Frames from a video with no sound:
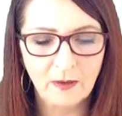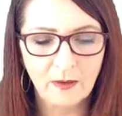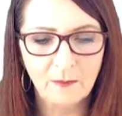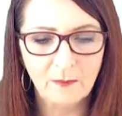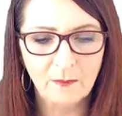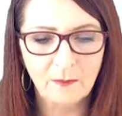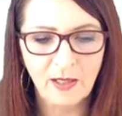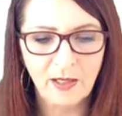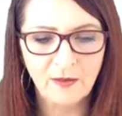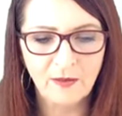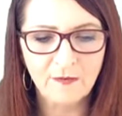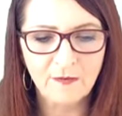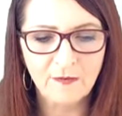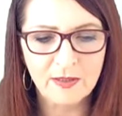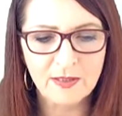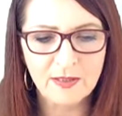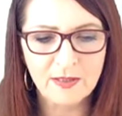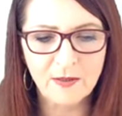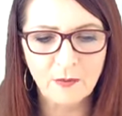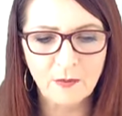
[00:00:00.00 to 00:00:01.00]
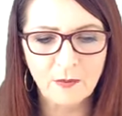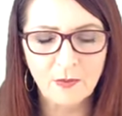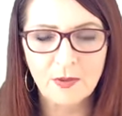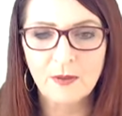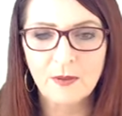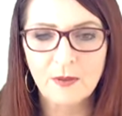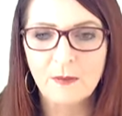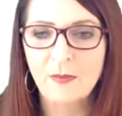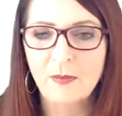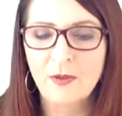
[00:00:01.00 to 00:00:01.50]
benefits that
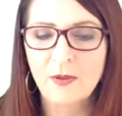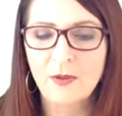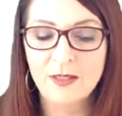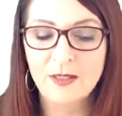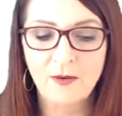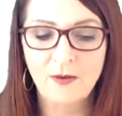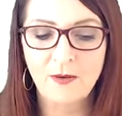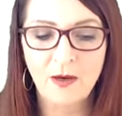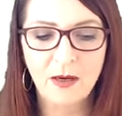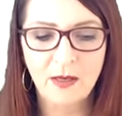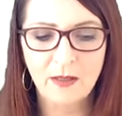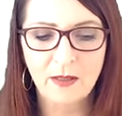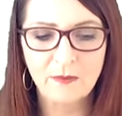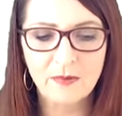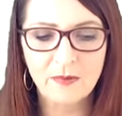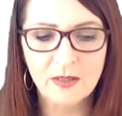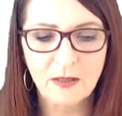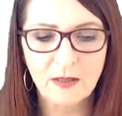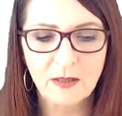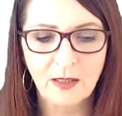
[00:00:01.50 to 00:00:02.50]
were prescribed